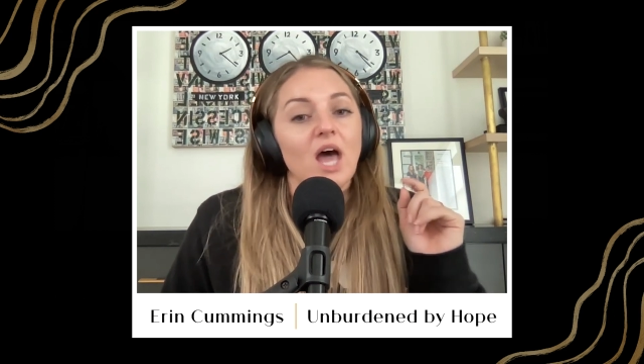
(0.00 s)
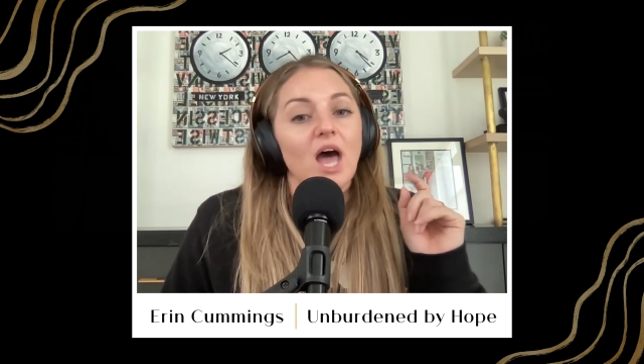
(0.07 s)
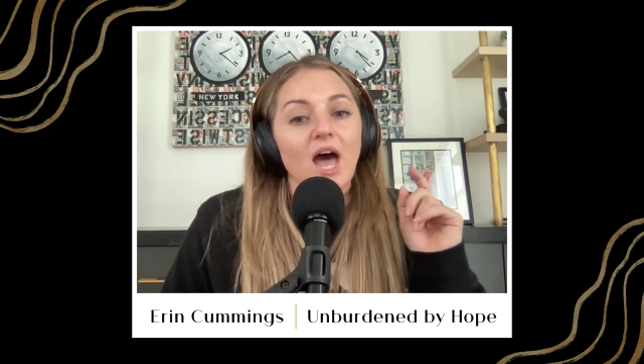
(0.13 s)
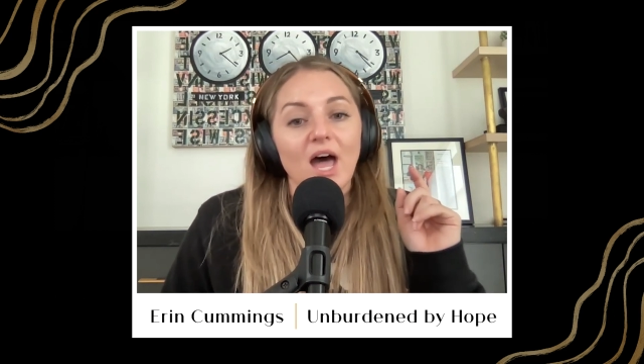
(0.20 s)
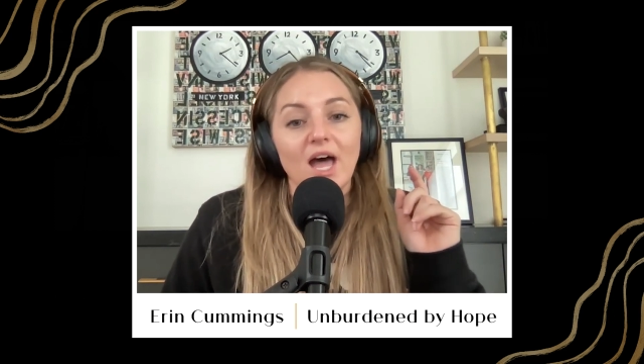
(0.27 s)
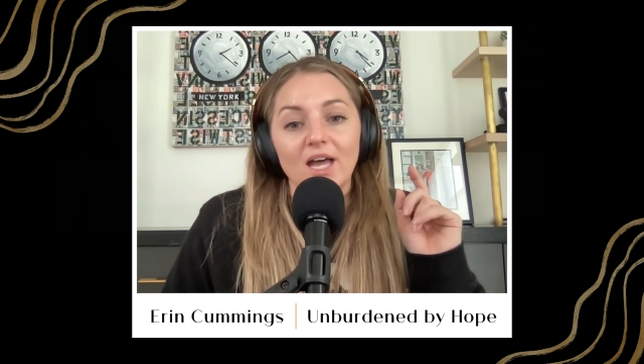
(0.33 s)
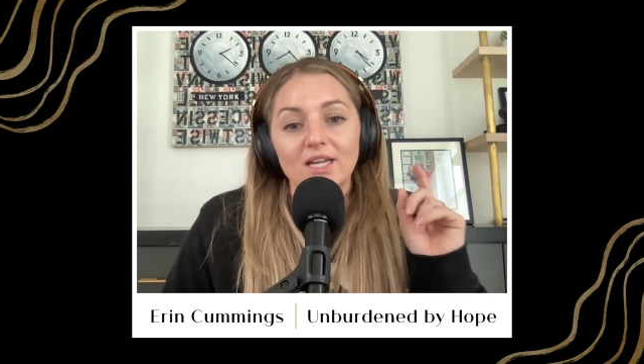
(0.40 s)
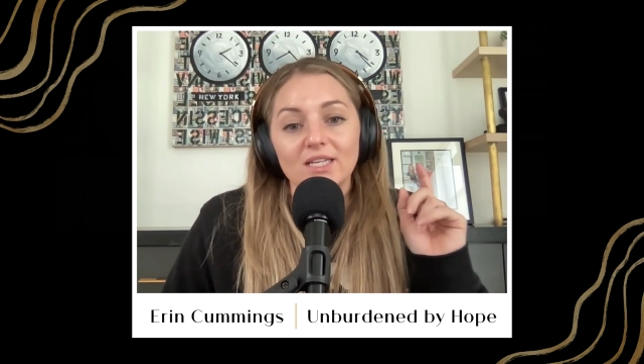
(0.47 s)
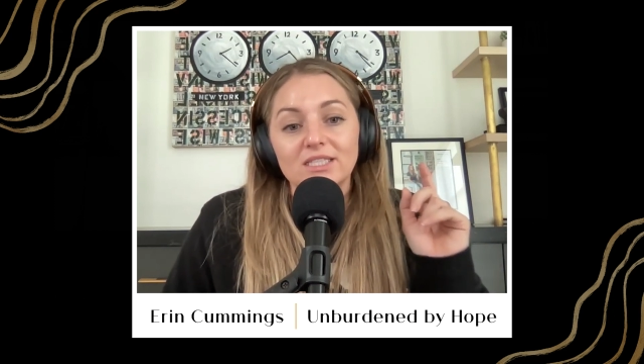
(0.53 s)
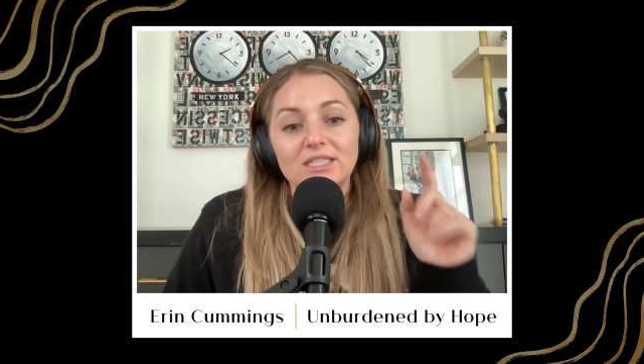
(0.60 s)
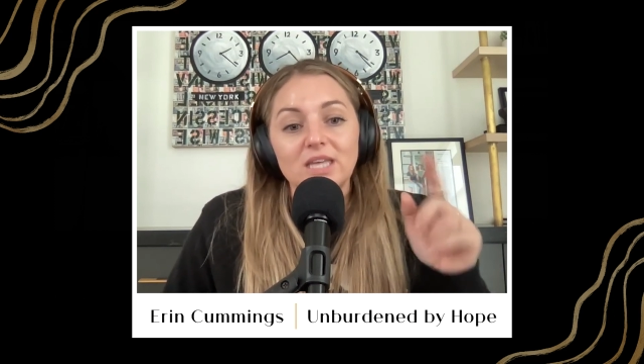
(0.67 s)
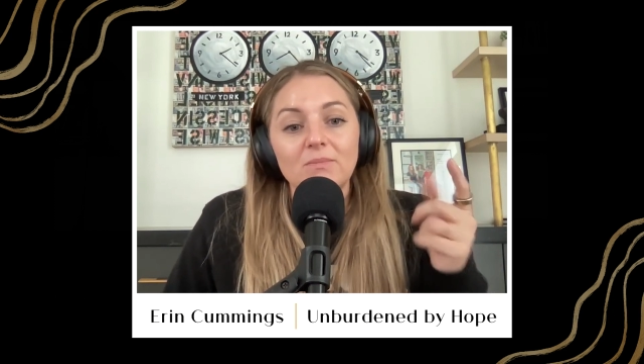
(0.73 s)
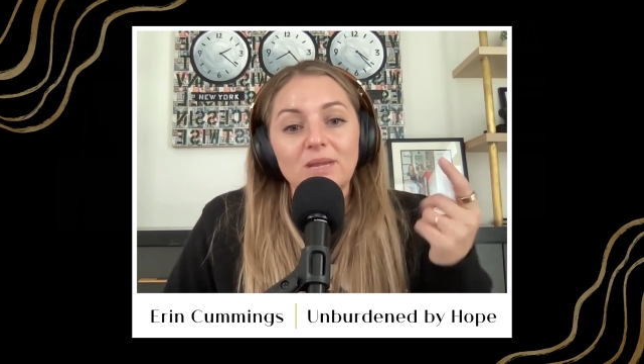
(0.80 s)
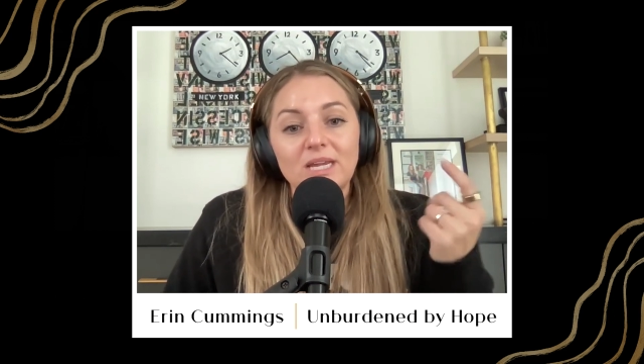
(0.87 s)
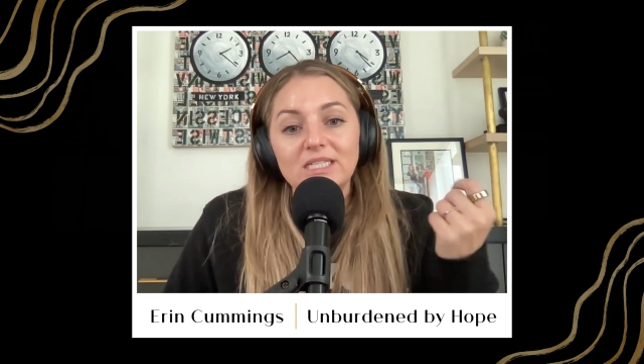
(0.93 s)

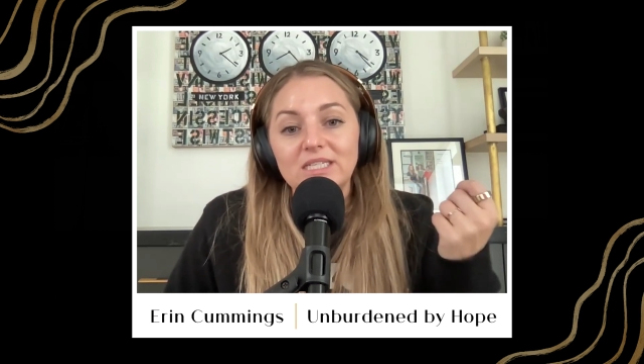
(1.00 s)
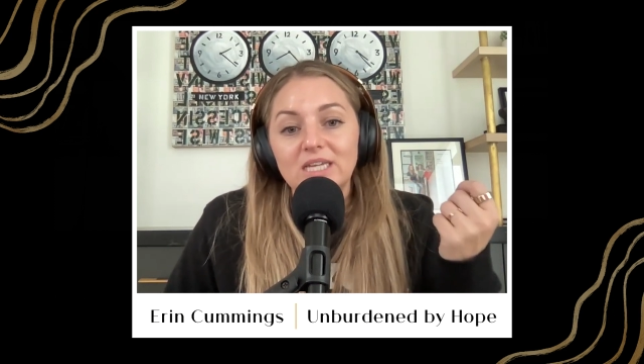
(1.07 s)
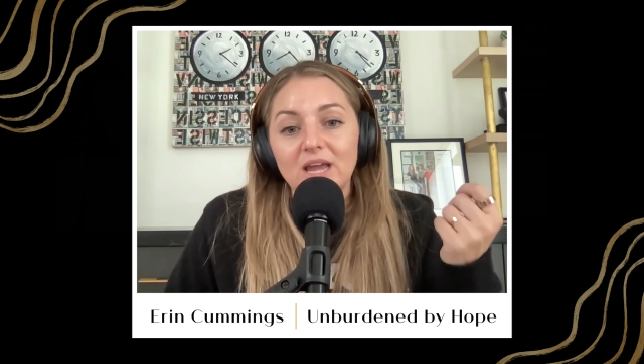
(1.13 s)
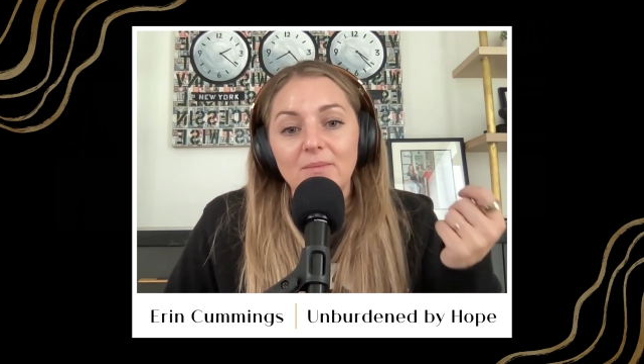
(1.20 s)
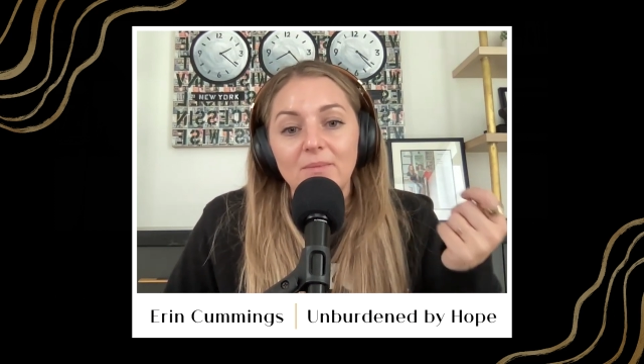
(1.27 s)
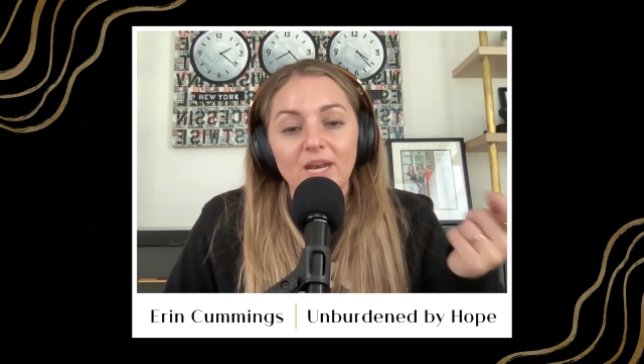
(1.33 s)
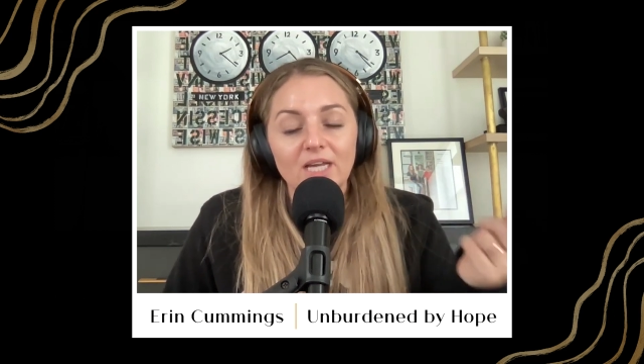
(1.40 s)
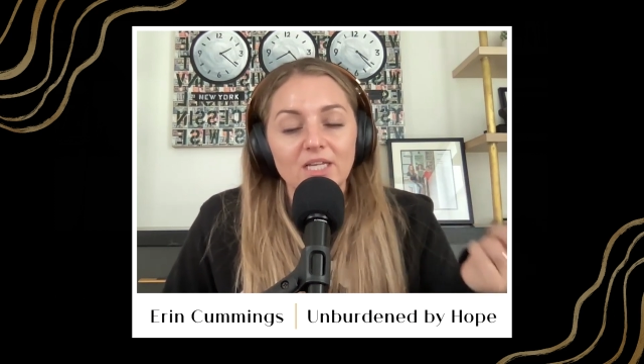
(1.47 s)
Send me a DM on